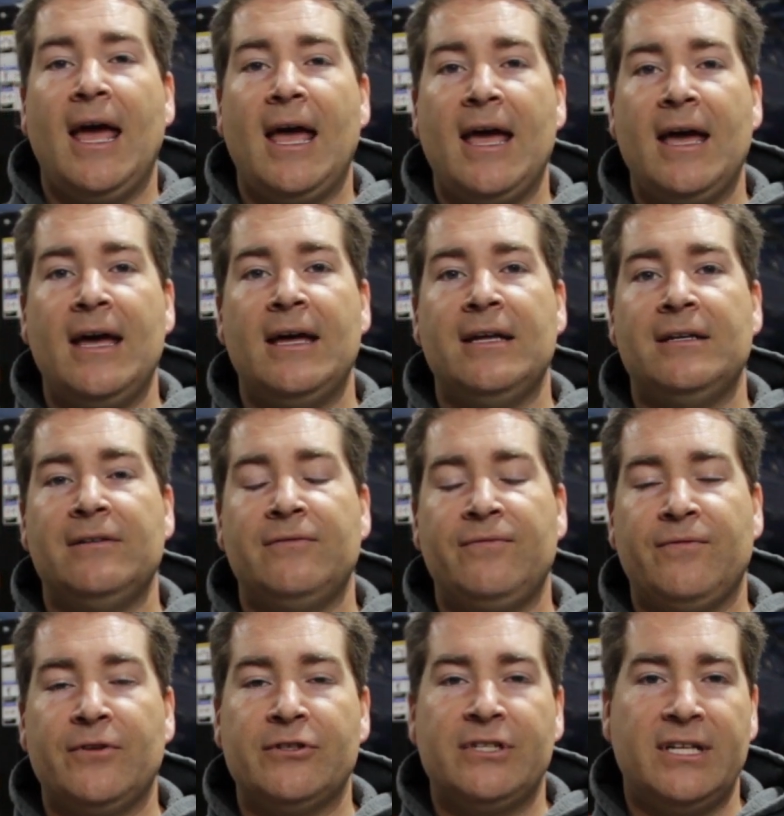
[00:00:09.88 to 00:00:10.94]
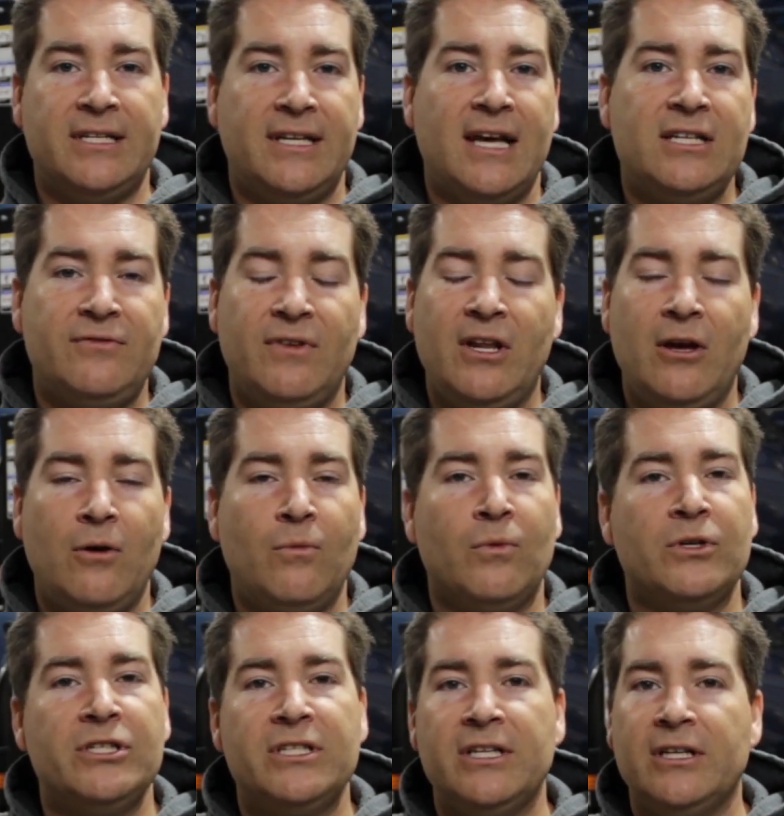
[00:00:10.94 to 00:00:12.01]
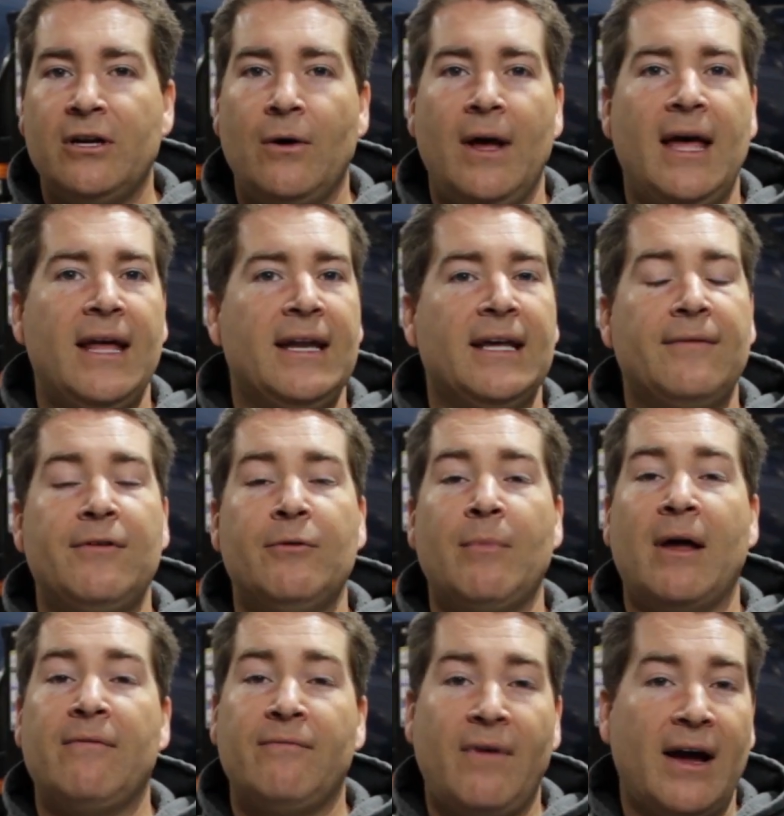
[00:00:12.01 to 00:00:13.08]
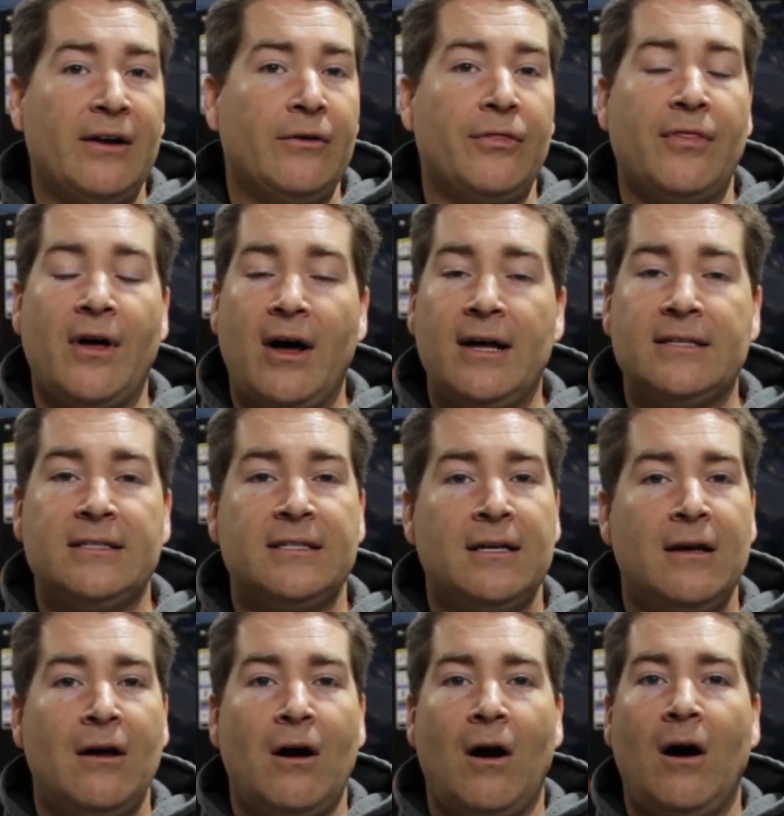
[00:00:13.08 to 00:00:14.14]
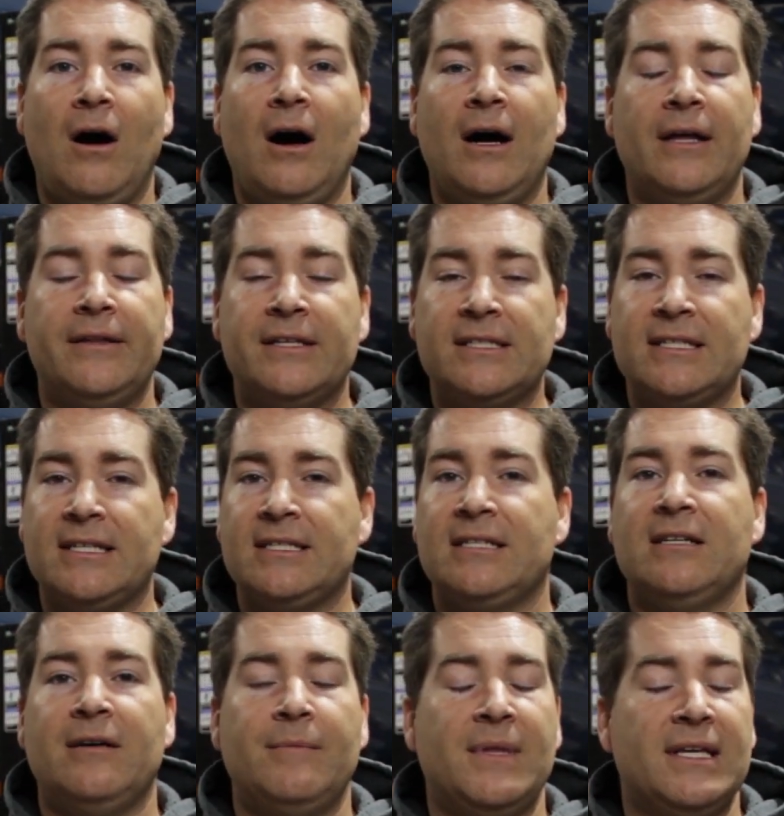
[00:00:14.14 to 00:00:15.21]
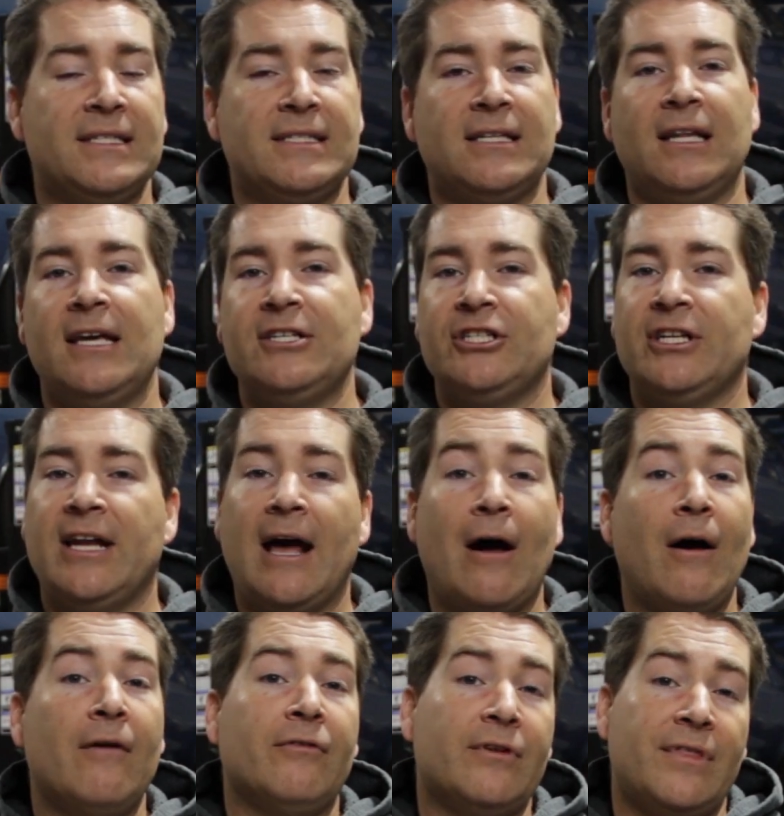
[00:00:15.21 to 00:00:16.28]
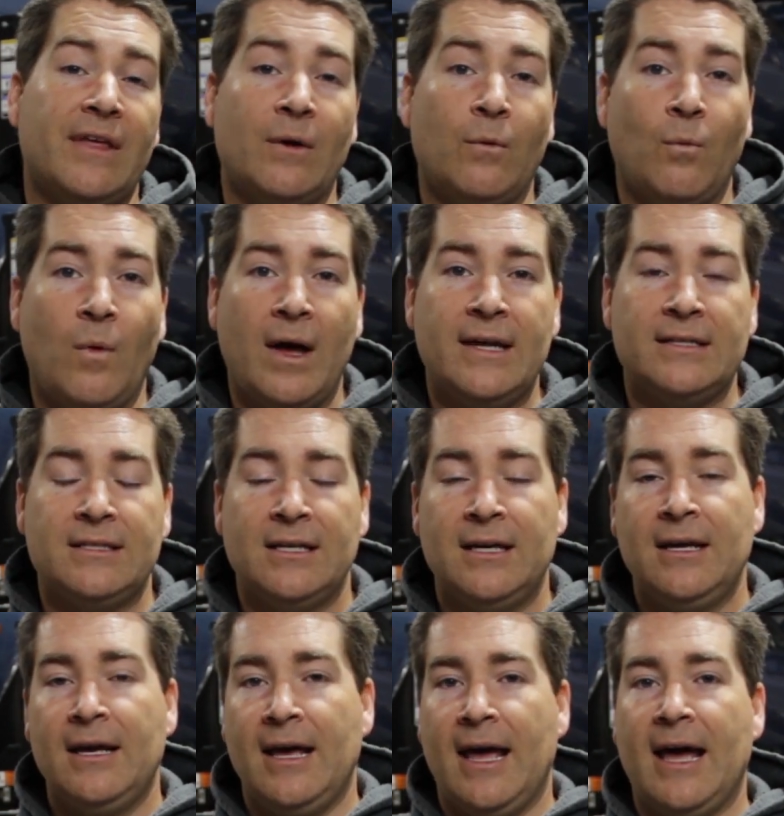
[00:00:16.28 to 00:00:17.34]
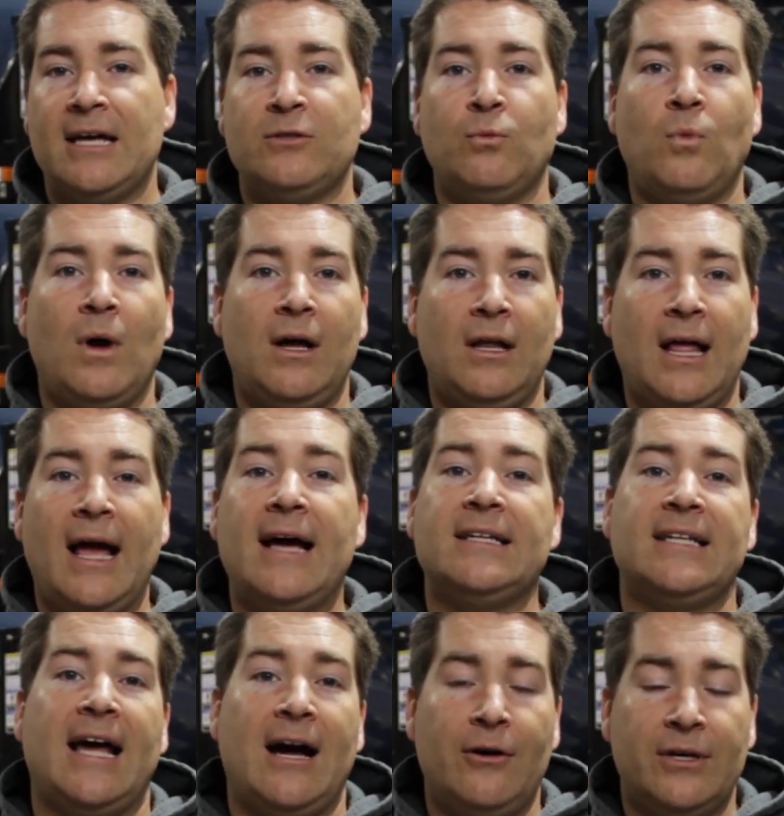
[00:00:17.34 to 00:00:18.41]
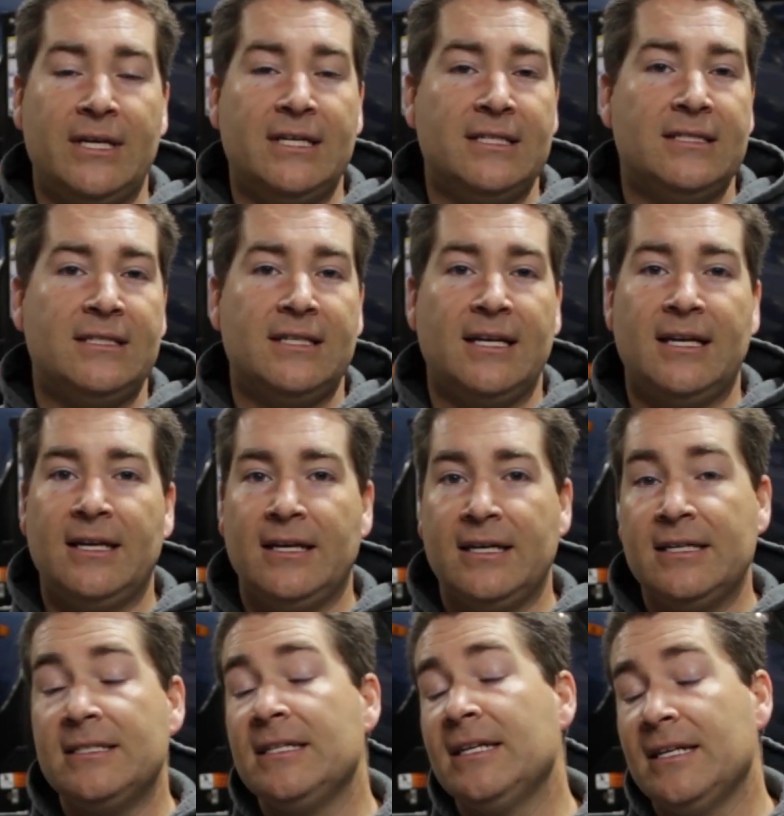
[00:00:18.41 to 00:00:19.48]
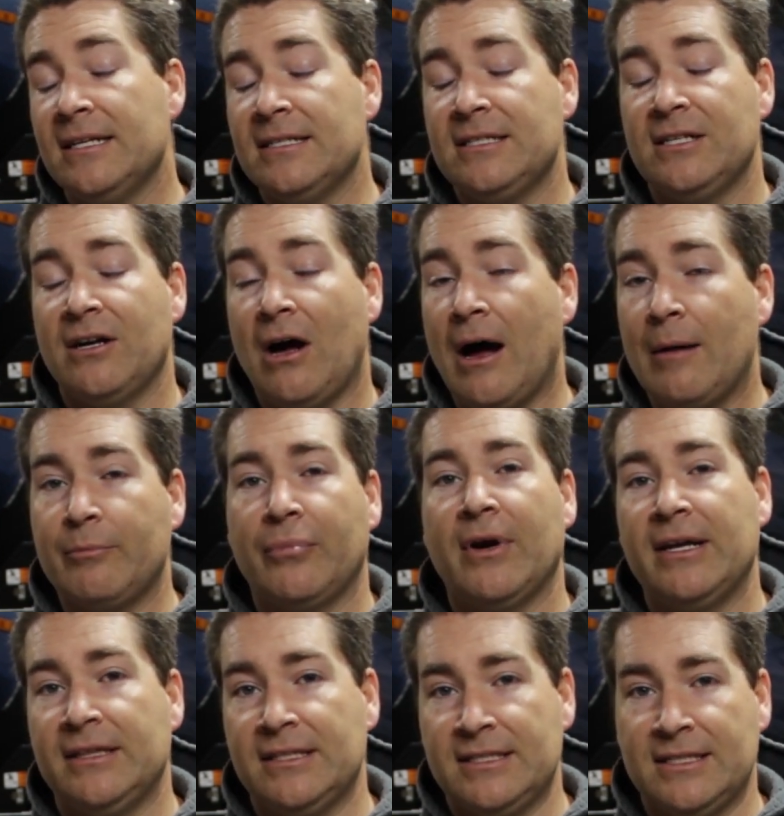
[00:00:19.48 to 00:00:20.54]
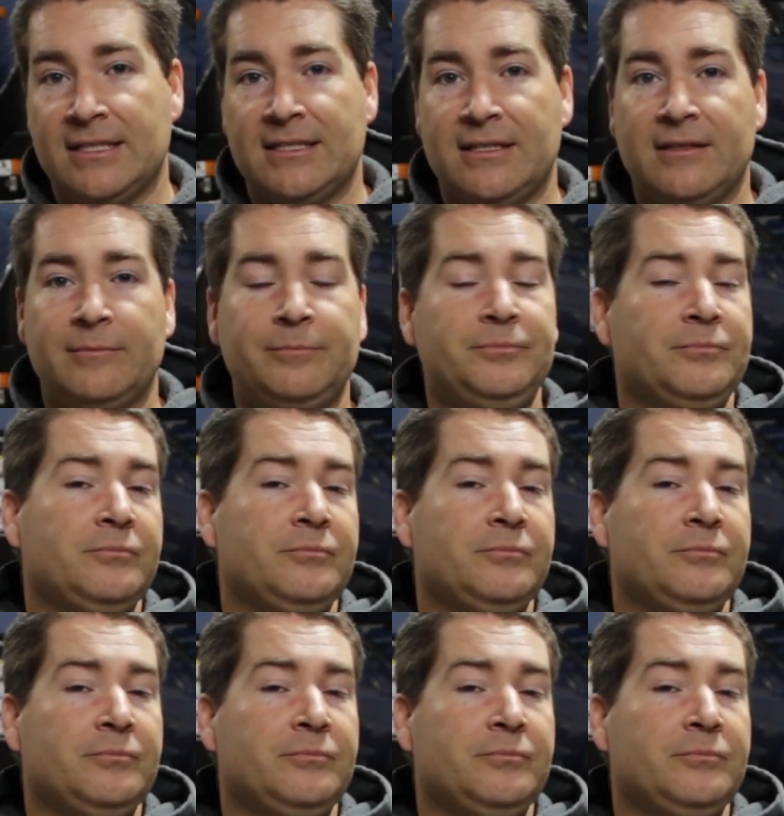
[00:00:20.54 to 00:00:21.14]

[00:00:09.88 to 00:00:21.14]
And for today's video, we're just gonna go ahead and give you my final thoughts on the system, the installation, how everything went, as well as how easy it is to operate the system,